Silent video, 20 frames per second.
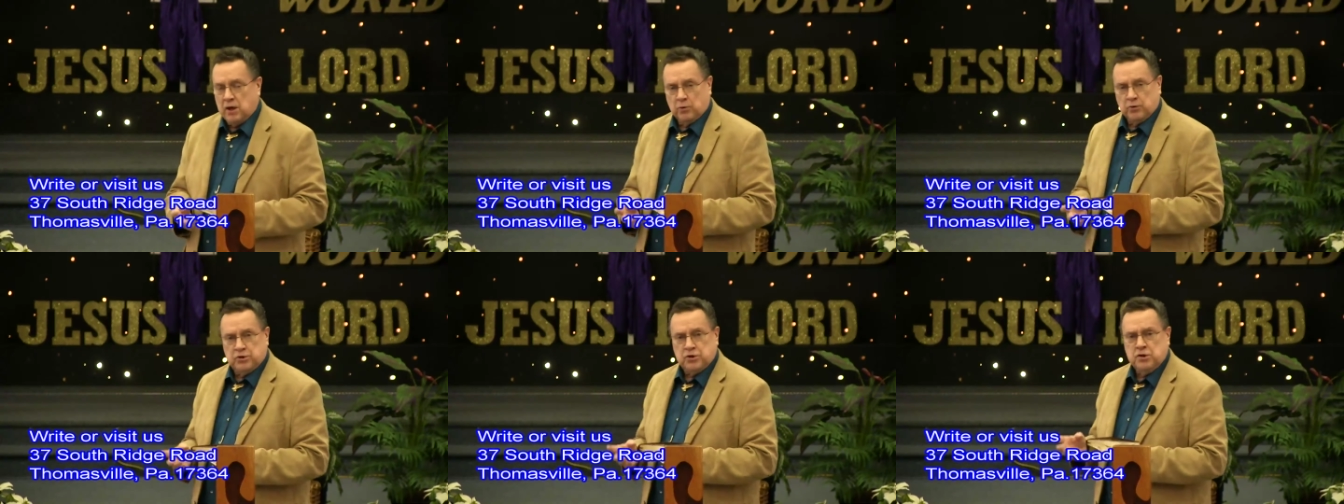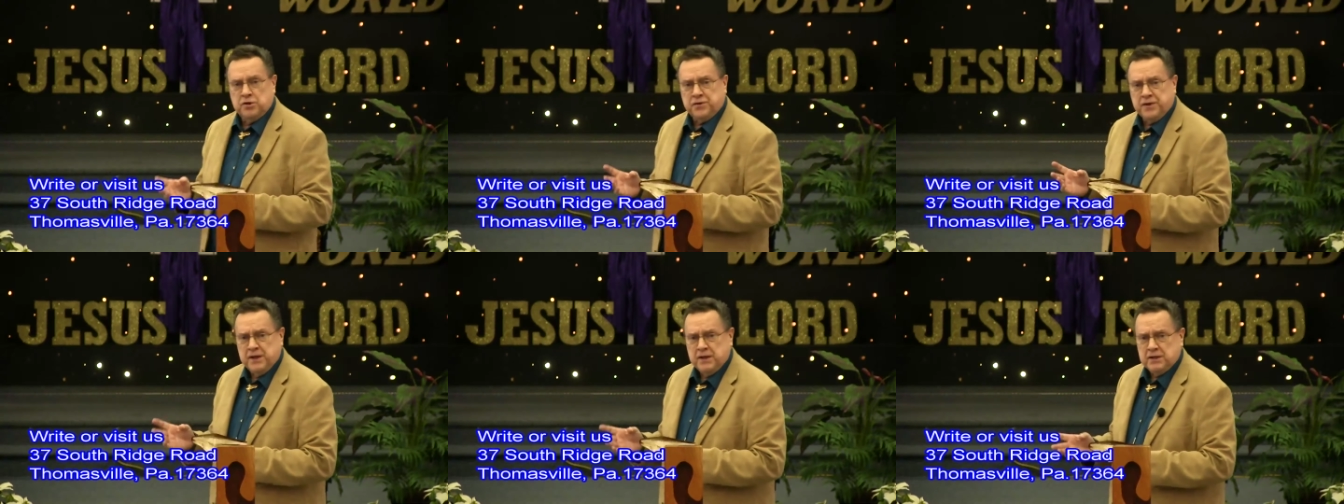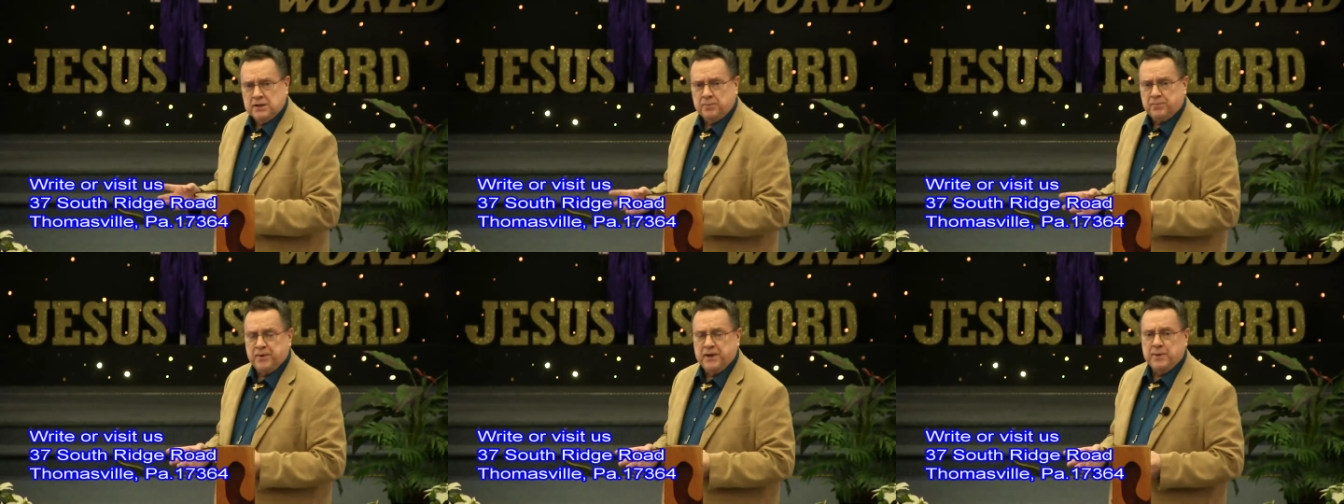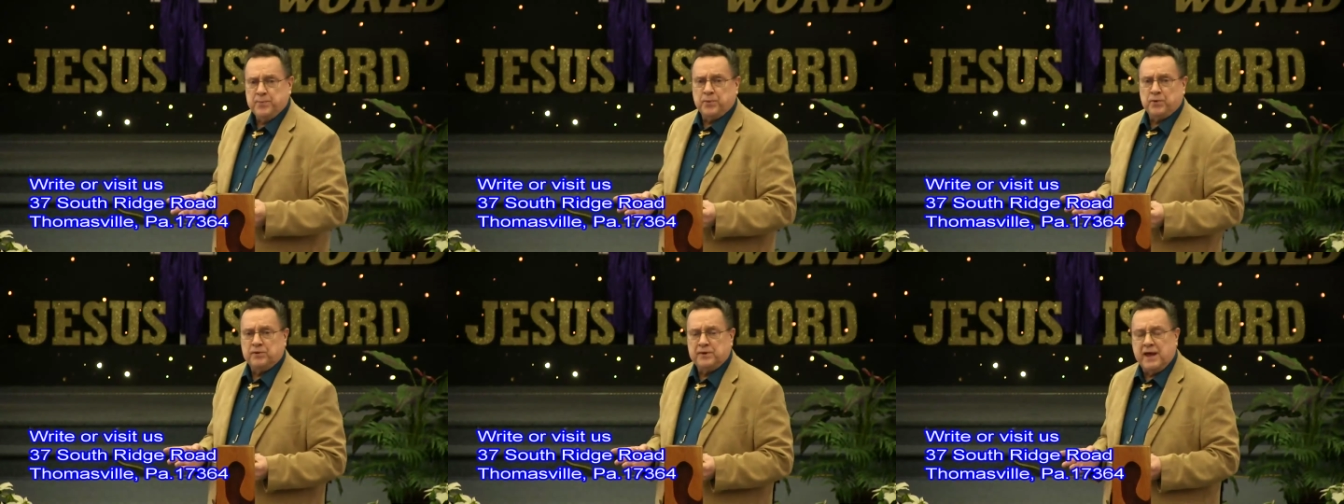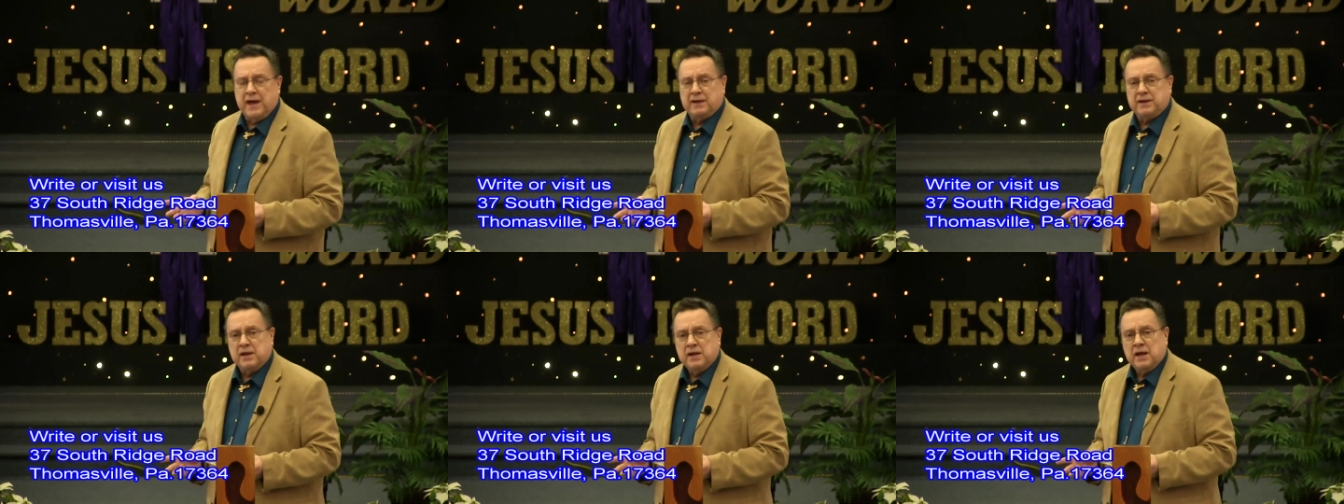Would you think the people
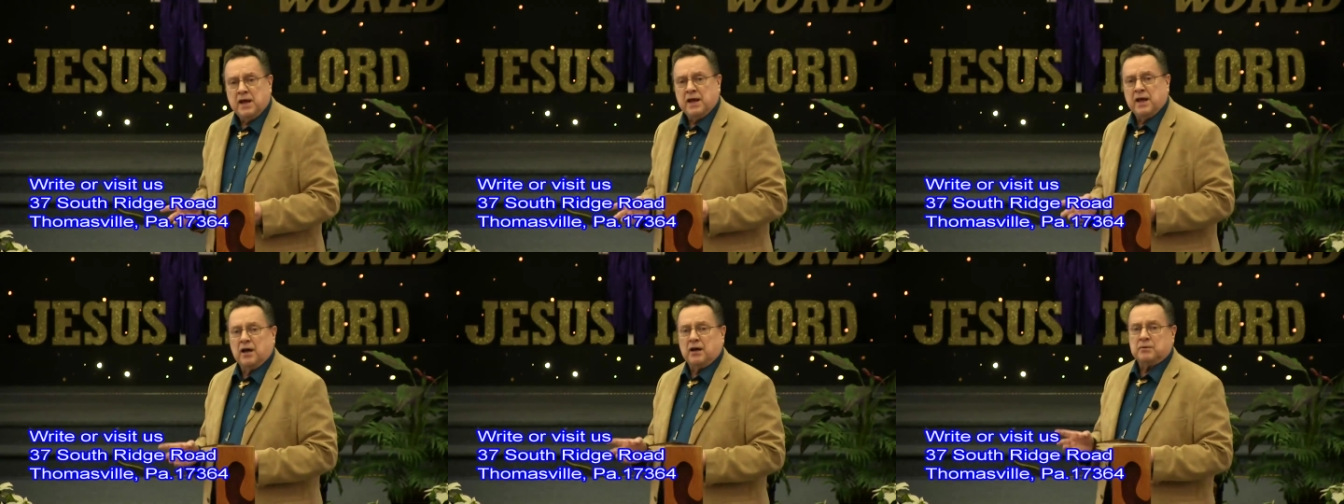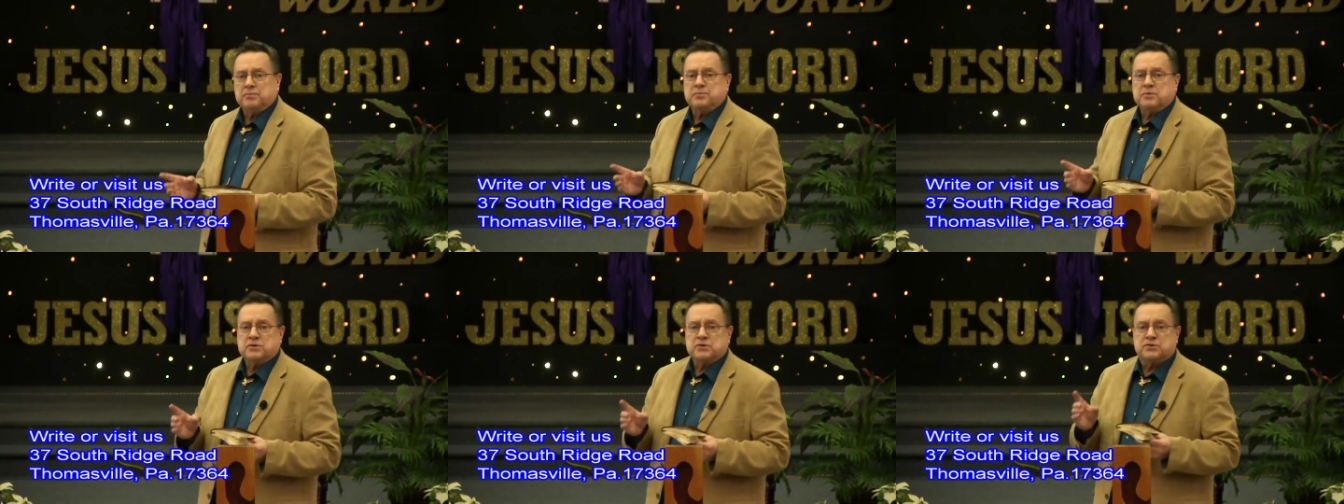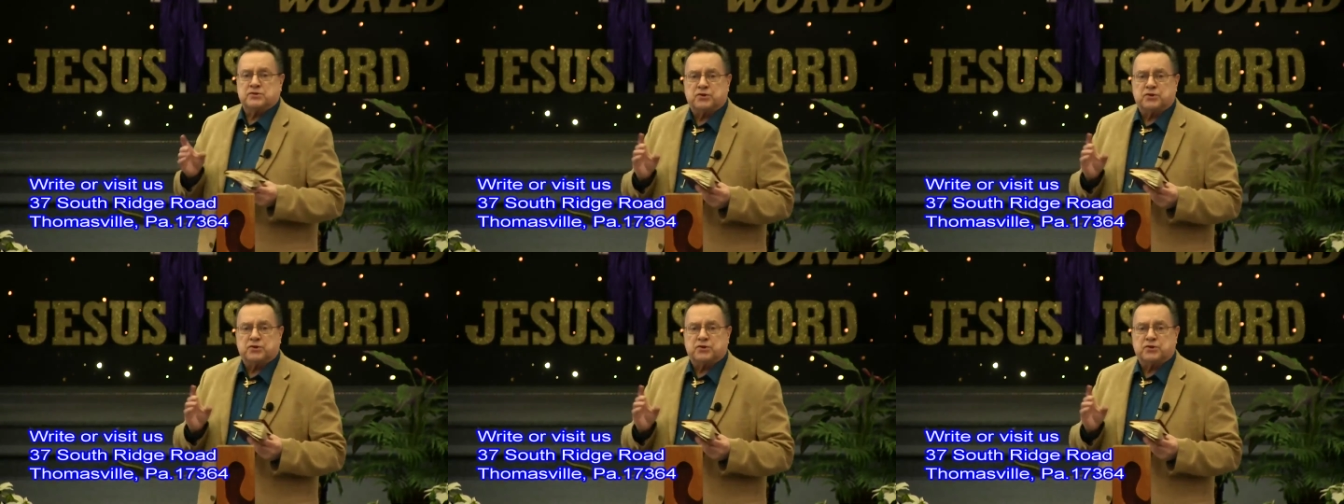that helped